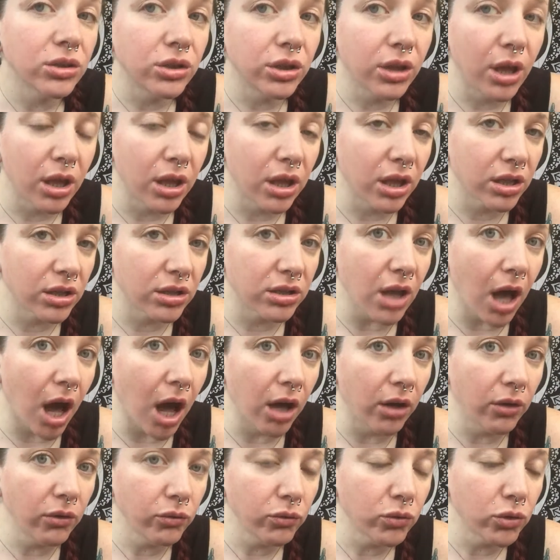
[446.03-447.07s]
Do they look
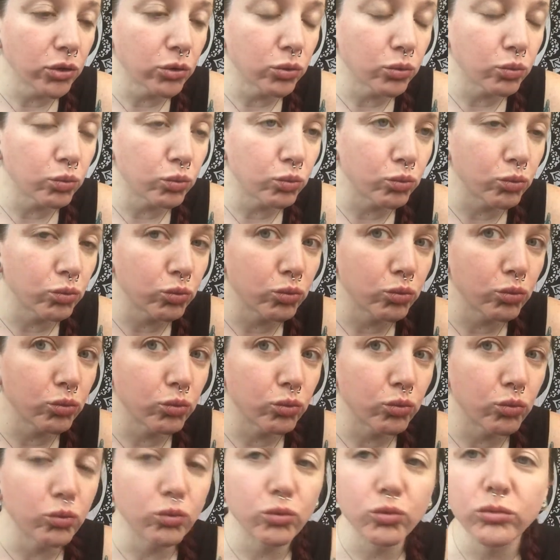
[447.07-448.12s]
soft?
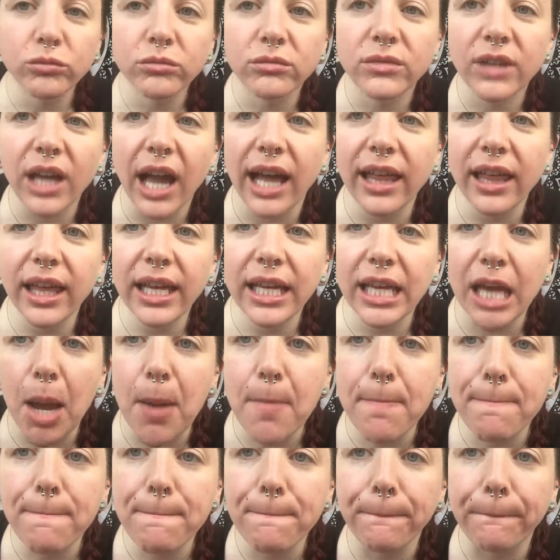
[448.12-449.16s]
I like it.